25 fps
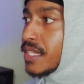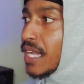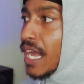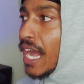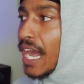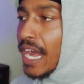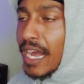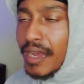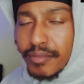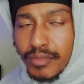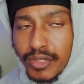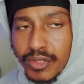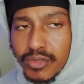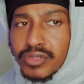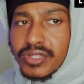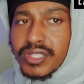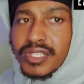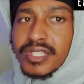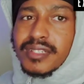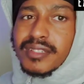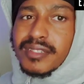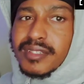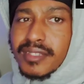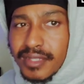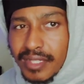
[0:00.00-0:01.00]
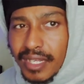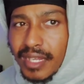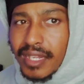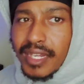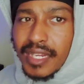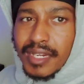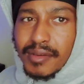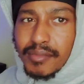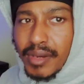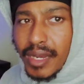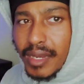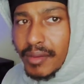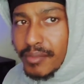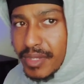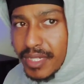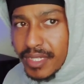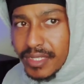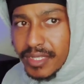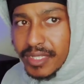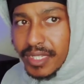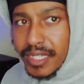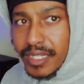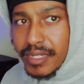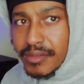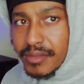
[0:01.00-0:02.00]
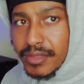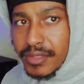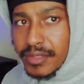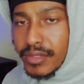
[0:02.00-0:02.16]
I'm used to selling my mixtapes.